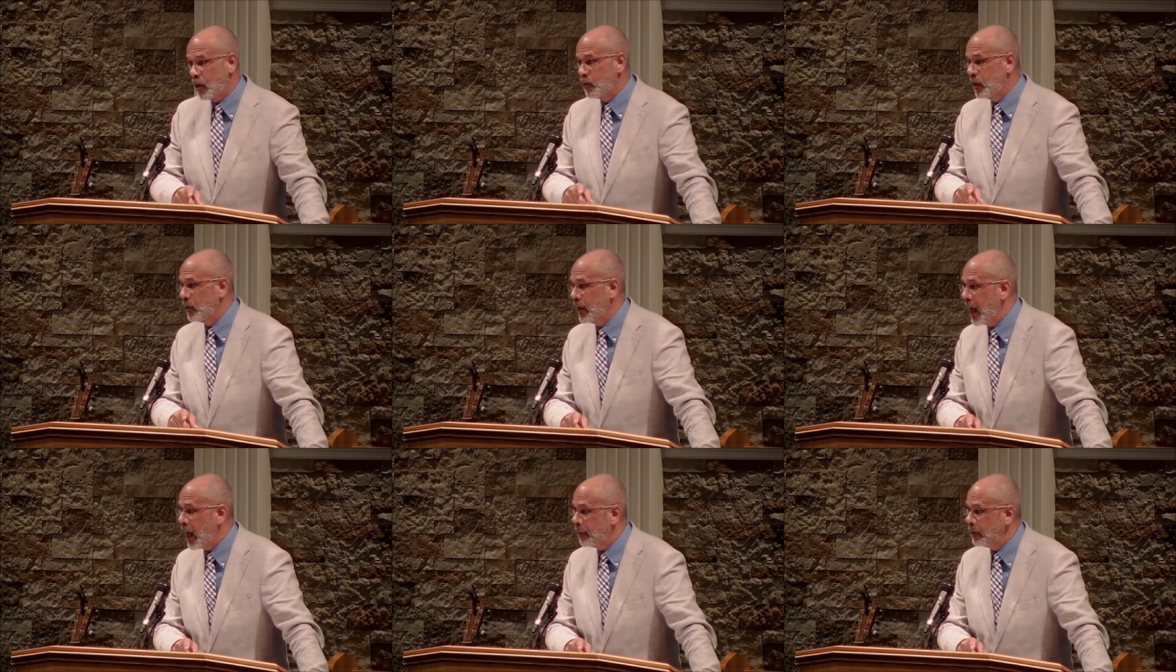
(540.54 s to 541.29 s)
real
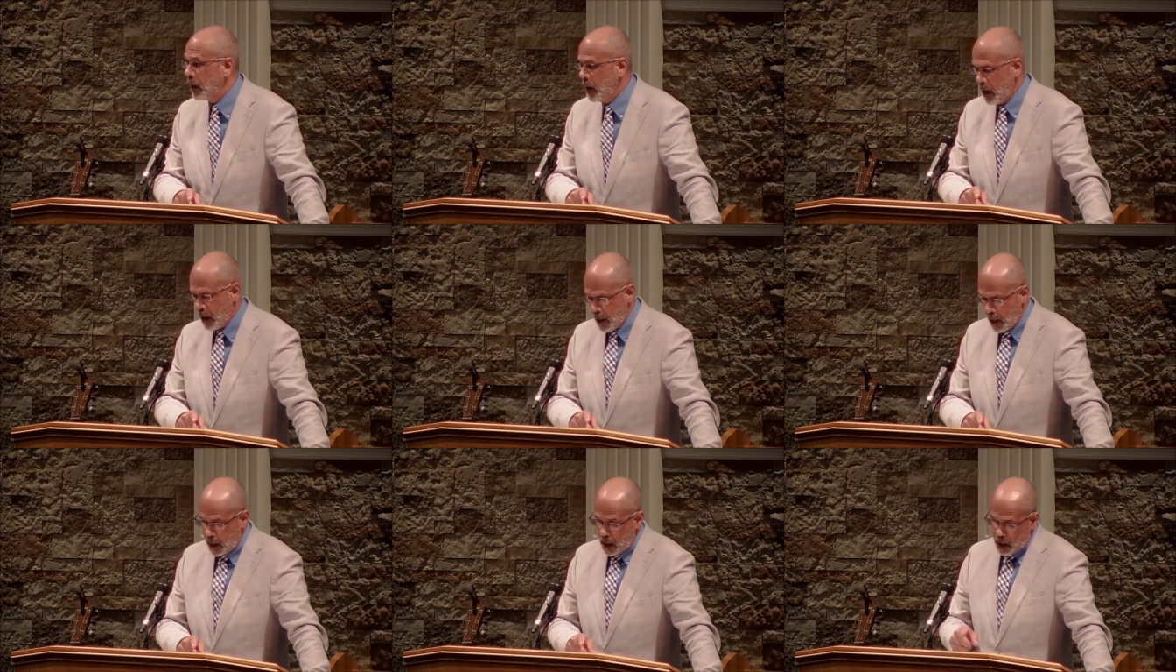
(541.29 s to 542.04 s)
name,
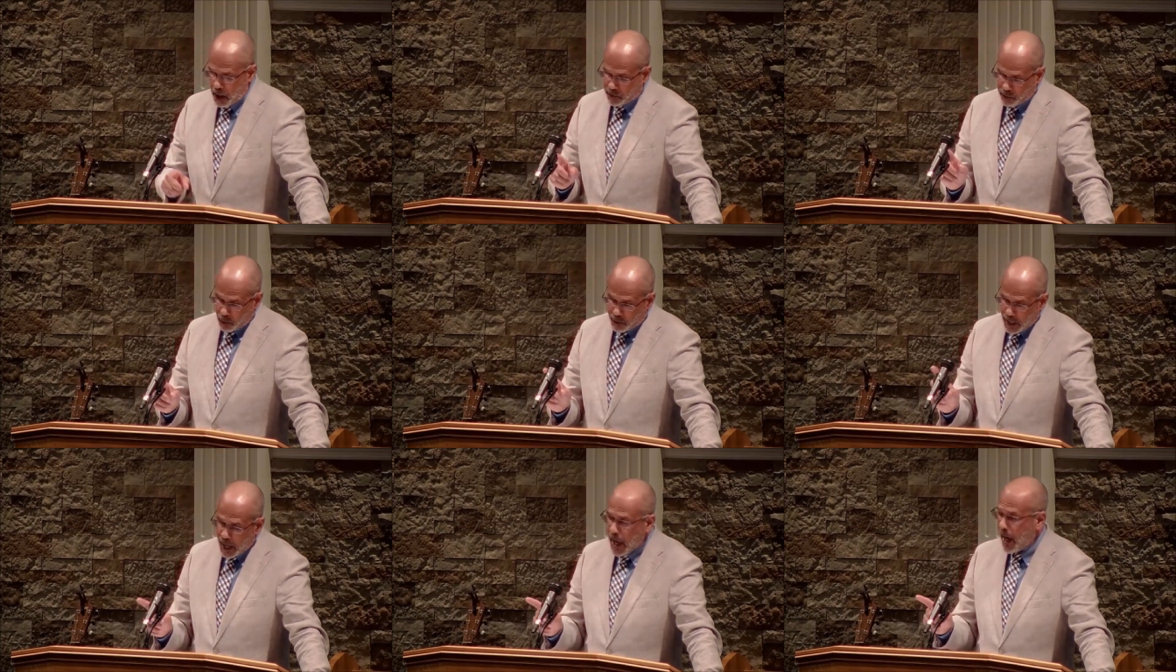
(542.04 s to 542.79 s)
it's
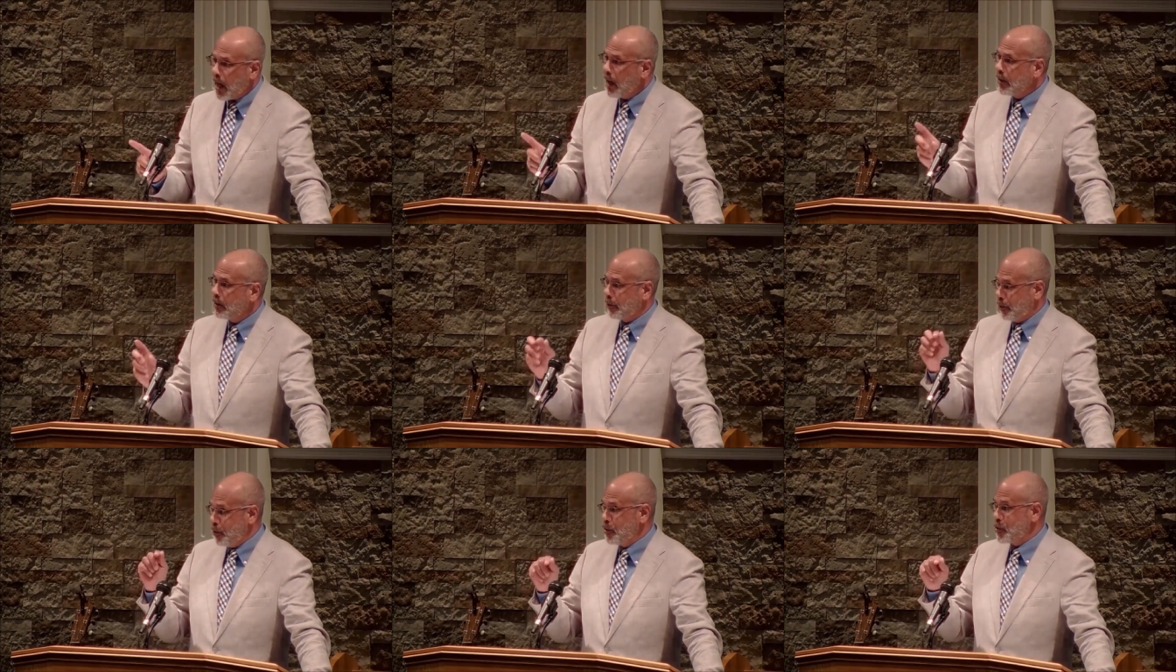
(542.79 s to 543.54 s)
okay
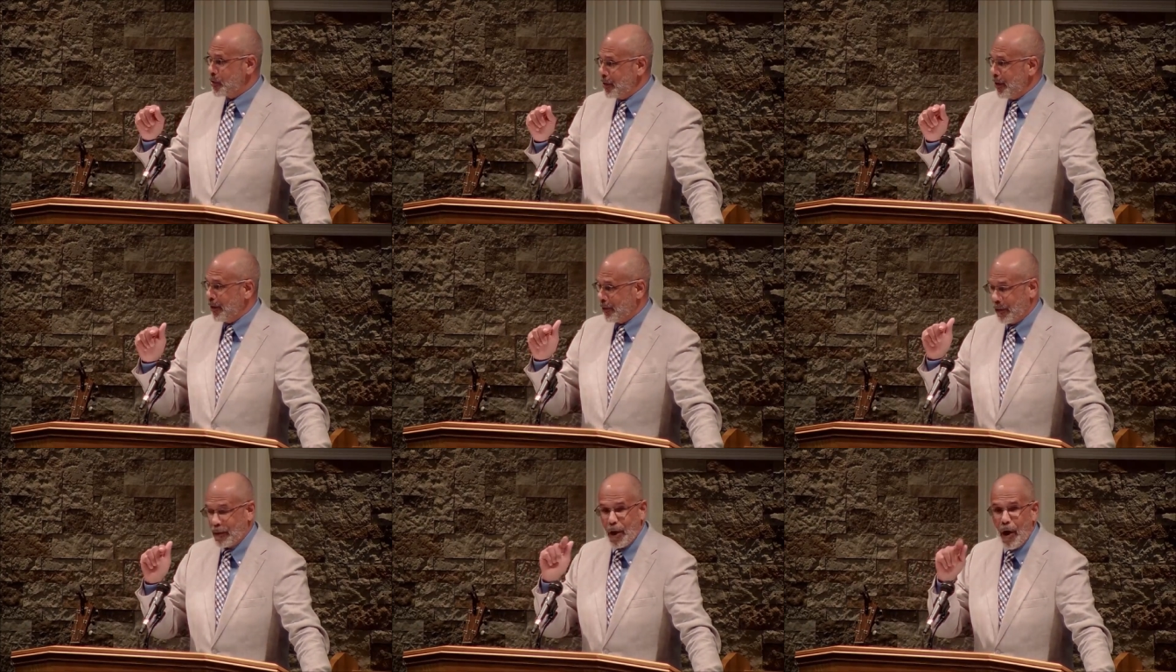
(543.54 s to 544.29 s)
to use
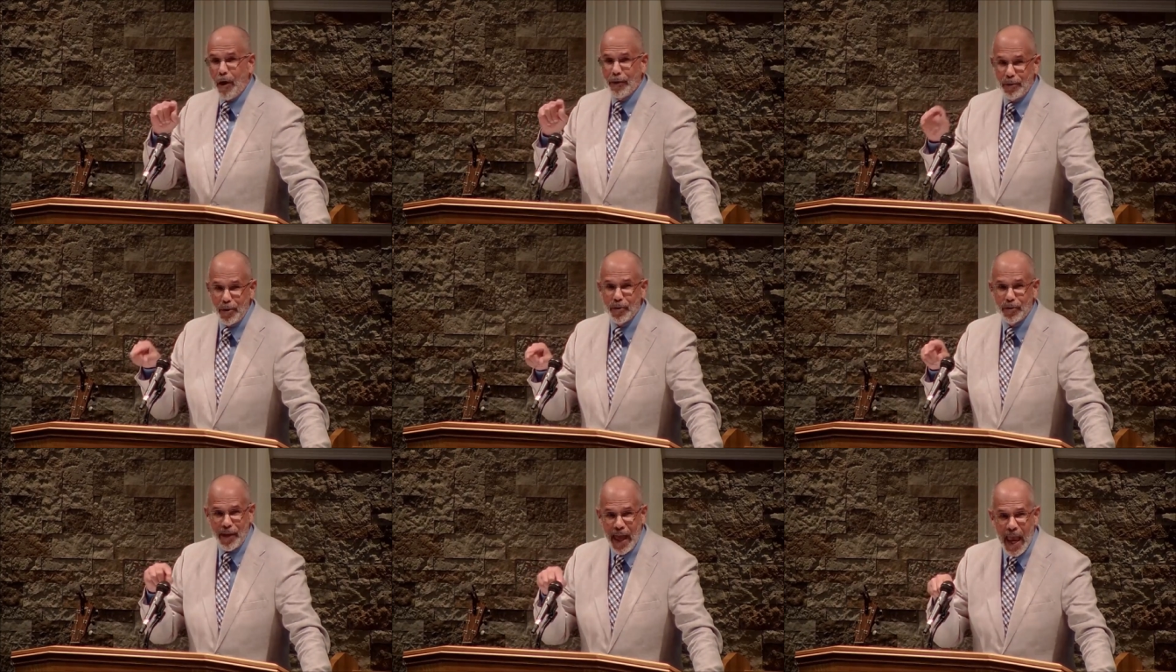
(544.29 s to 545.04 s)
to call
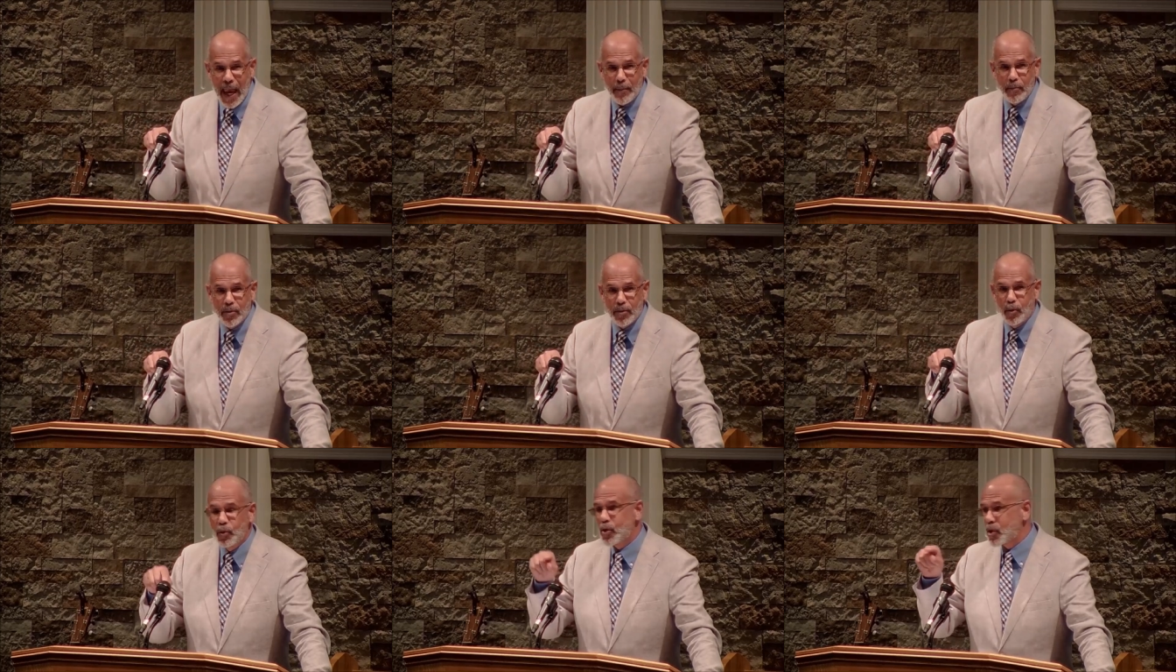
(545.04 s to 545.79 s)
use names
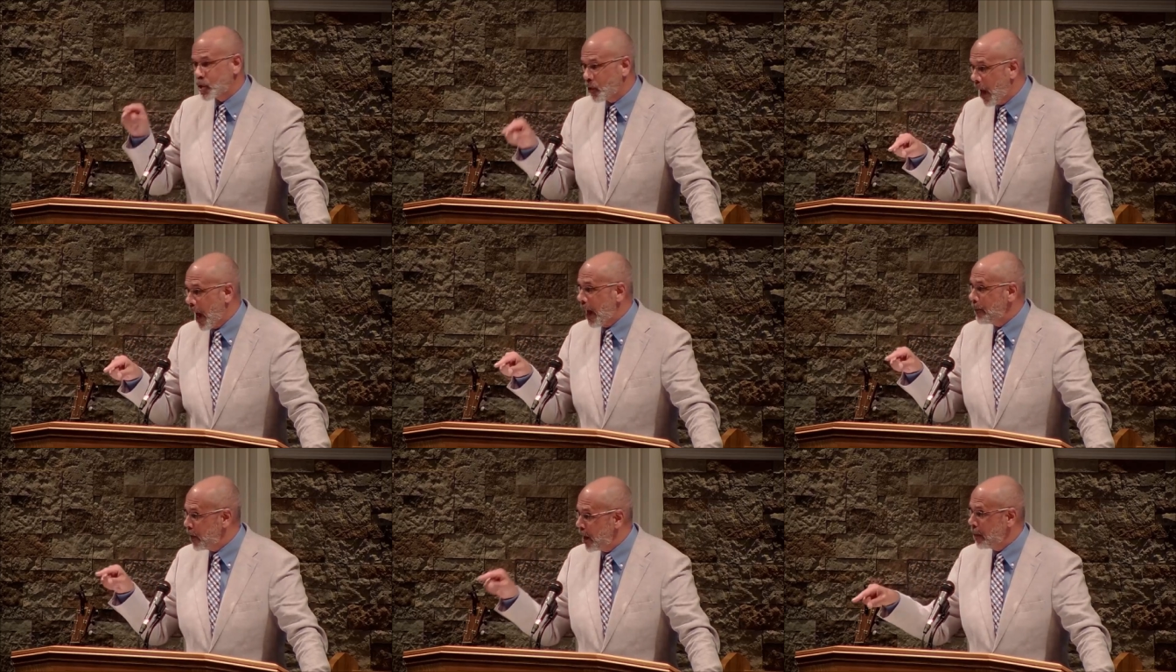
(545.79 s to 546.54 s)
to
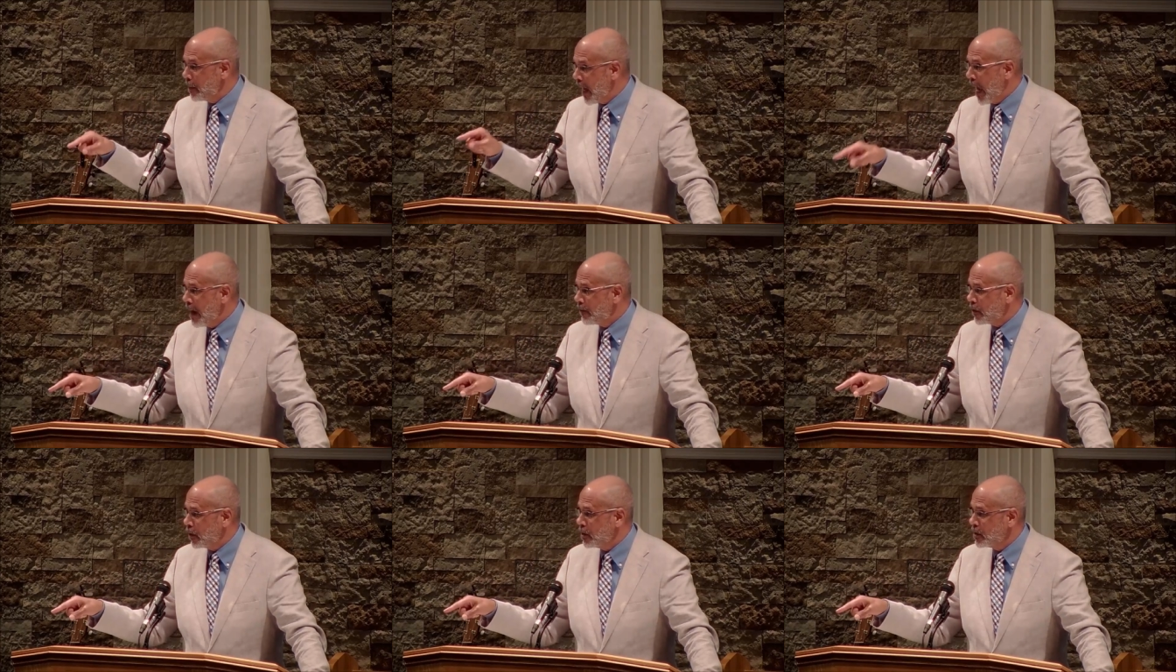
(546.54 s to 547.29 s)
describe their
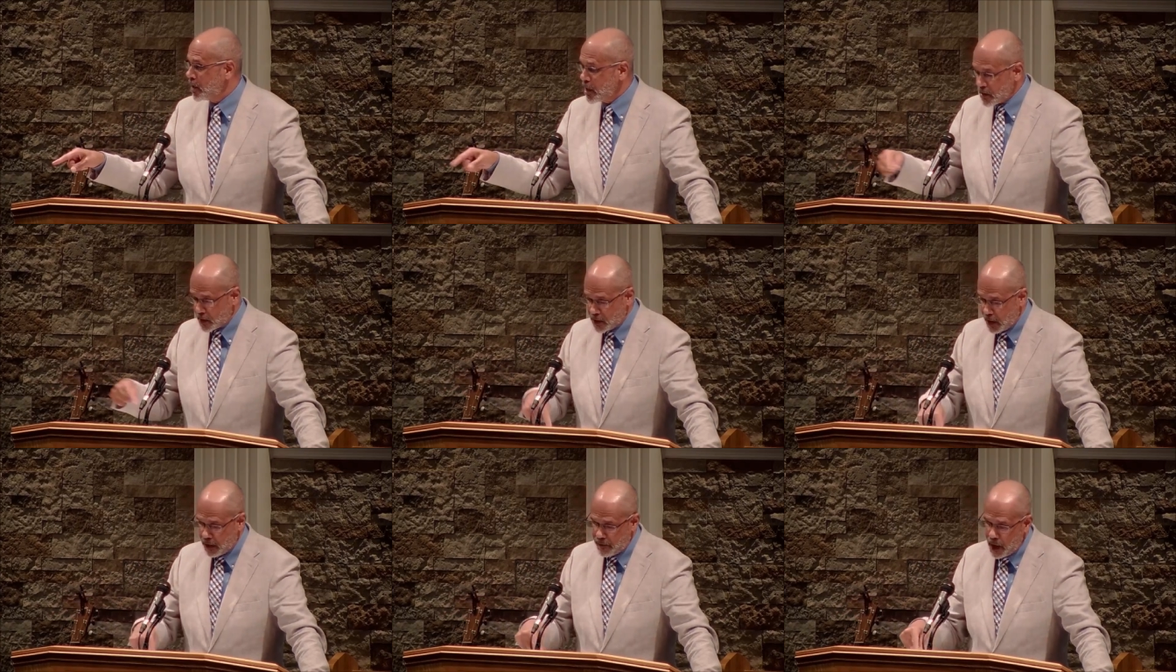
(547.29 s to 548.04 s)
behavior. Jesus
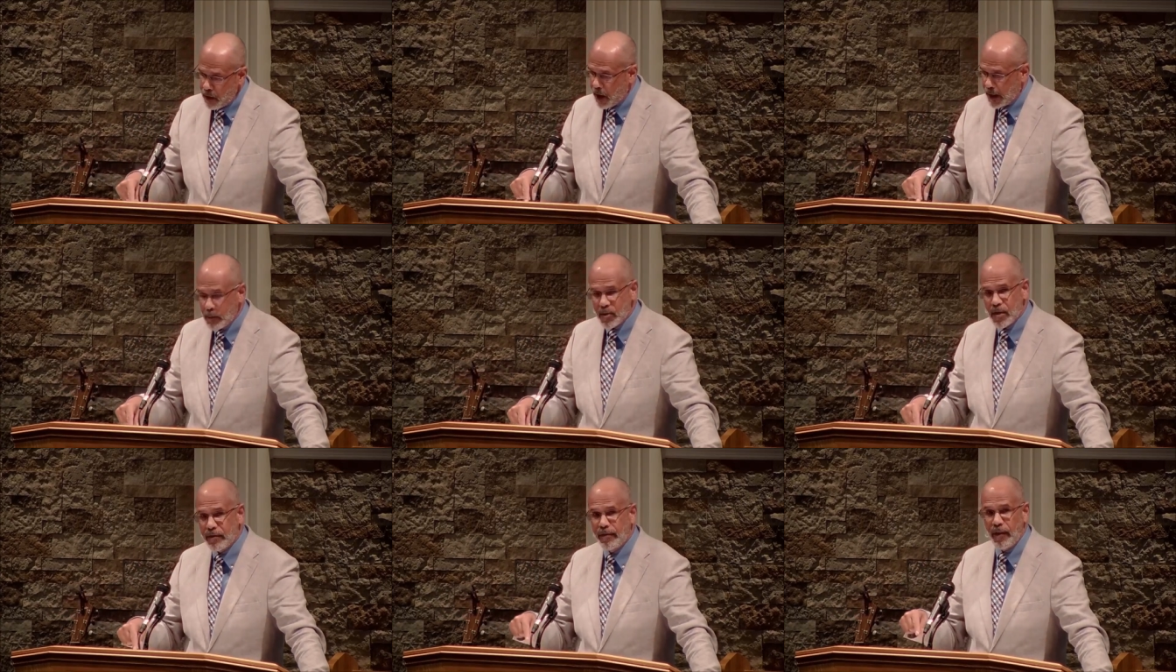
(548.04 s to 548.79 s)
said of Herod, he
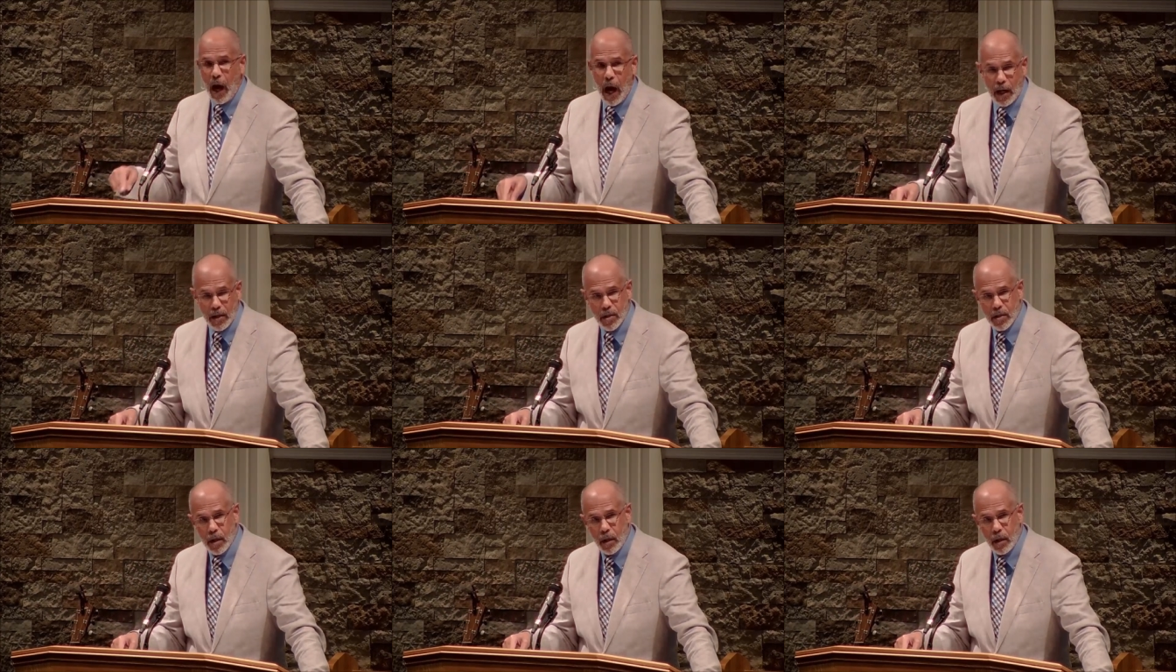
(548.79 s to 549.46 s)
was a fox.